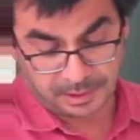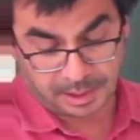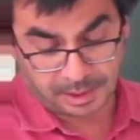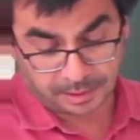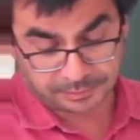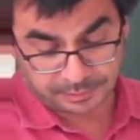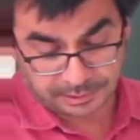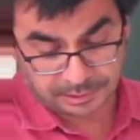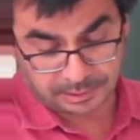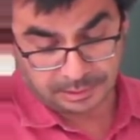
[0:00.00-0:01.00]
around a
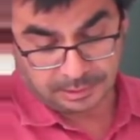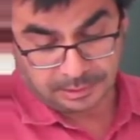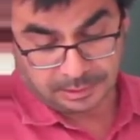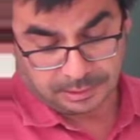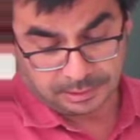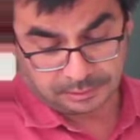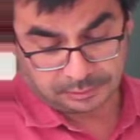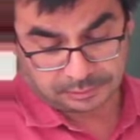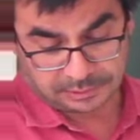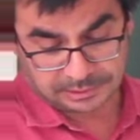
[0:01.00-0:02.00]
ring
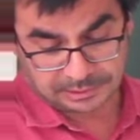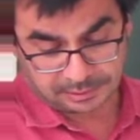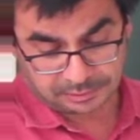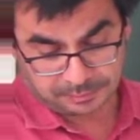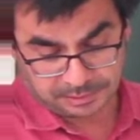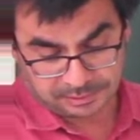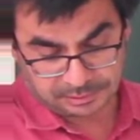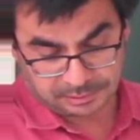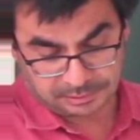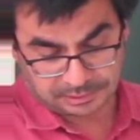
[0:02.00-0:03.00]
3,600
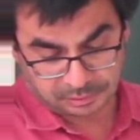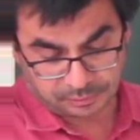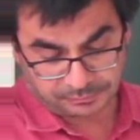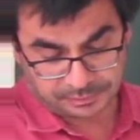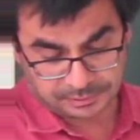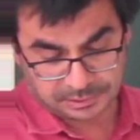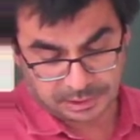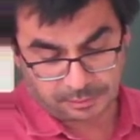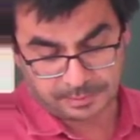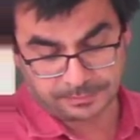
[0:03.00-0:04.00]
meters in circumference.
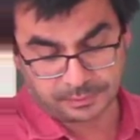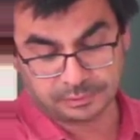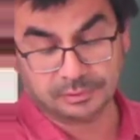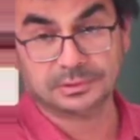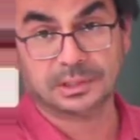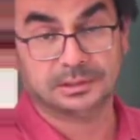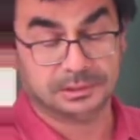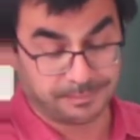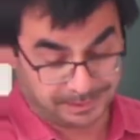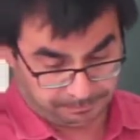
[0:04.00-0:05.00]
How many protons are in
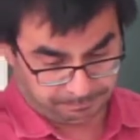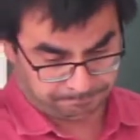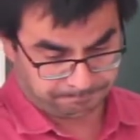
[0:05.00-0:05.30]
the beam?